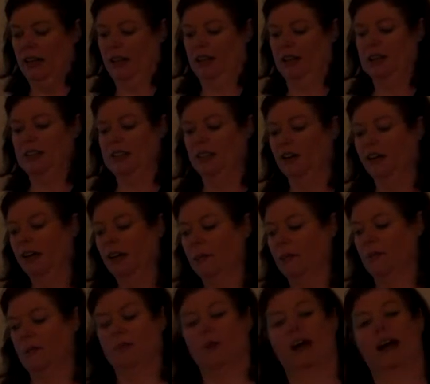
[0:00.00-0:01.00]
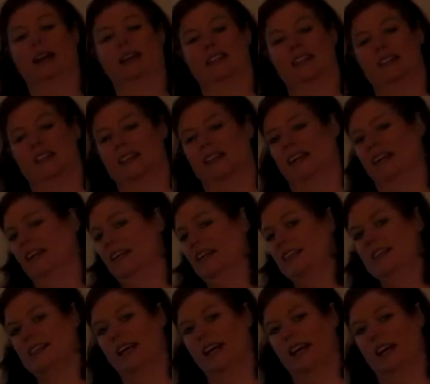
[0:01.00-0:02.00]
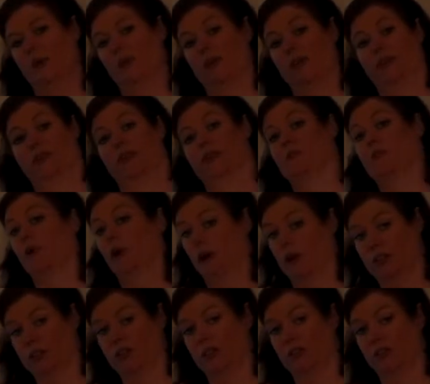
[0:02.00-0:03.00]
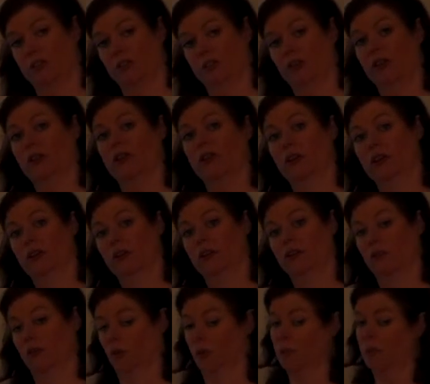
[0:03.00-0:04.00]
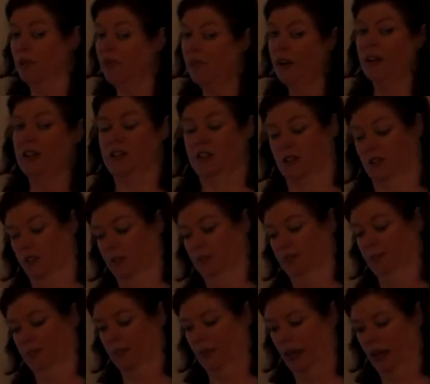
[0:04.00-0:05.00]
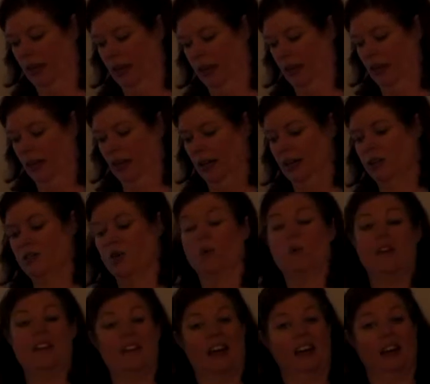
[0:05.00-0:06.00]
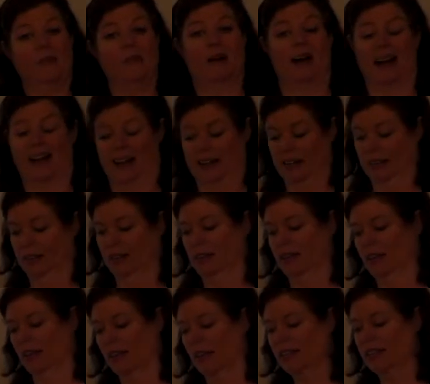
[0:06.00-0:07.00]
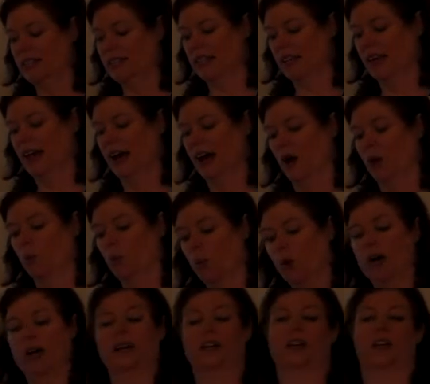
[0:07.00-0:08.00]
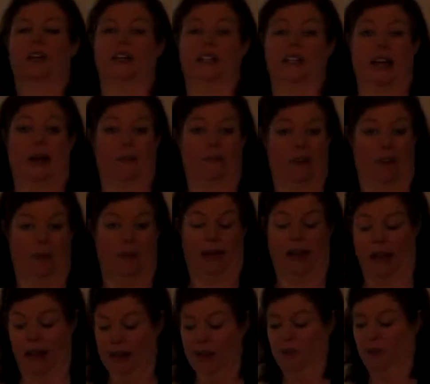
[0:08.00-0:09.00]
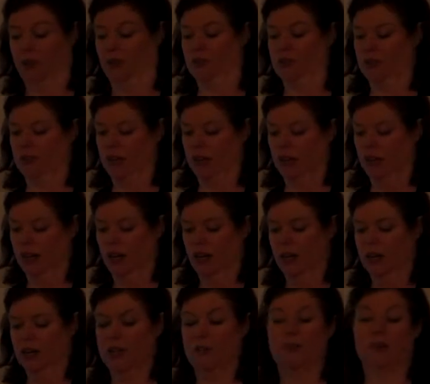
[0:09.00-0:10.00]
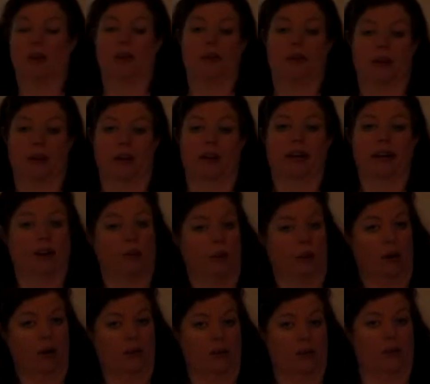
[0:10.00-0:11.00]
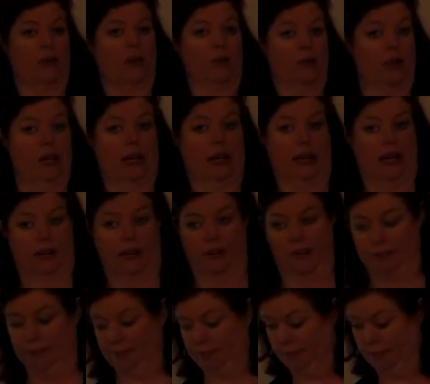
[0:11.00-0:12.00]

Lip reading: Now, this theory can be practiced in any setting, whether it's personal or professional. So with that in mind, let's see how one could adapt their behaviors to be a better interpersonal communicator.